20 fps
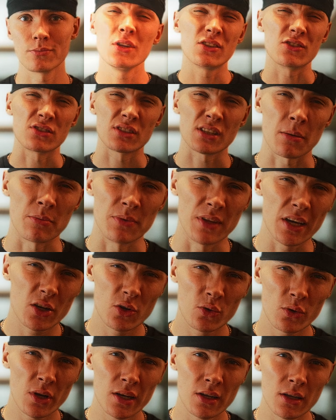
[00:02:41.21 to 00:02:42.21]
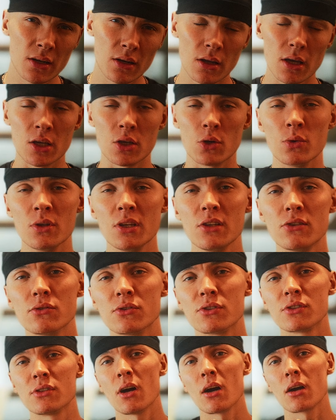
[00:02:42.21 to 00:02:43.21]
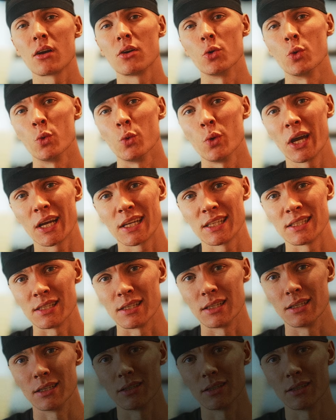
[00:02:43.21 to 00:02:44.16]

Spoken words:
You need to stop decorating and you need to start correcting.